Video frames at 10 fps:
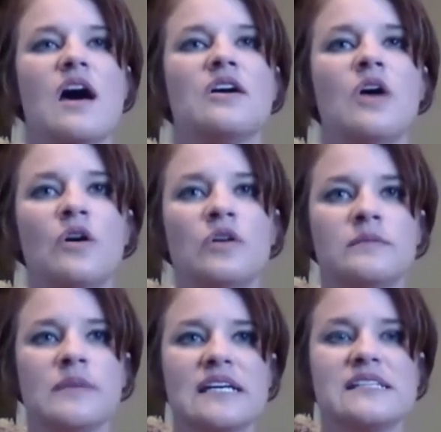a
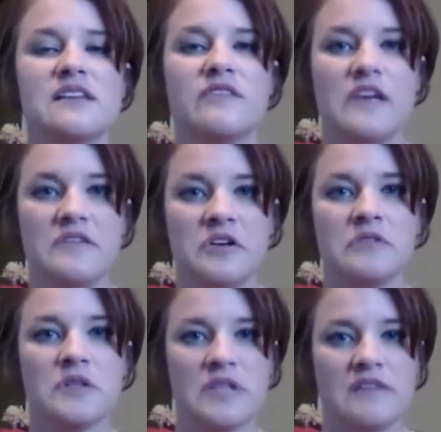cold, because a
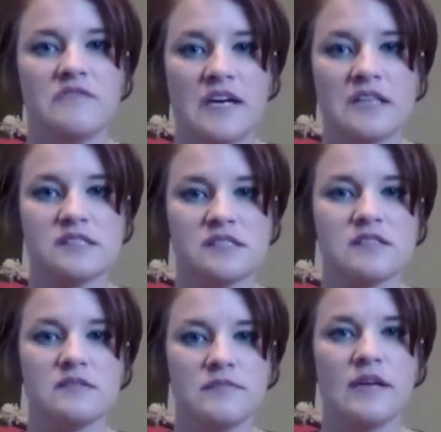fever really affects
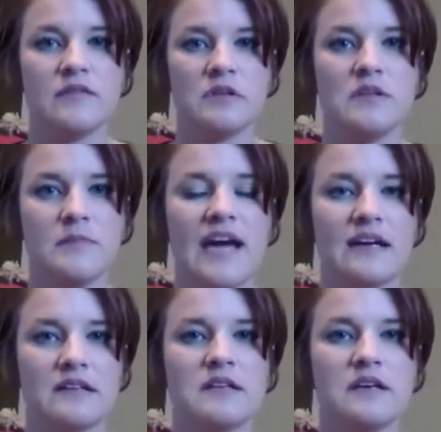me really
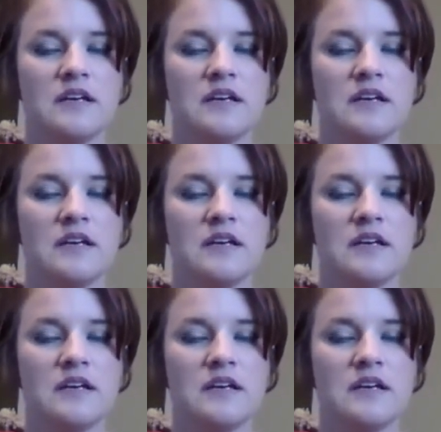bad.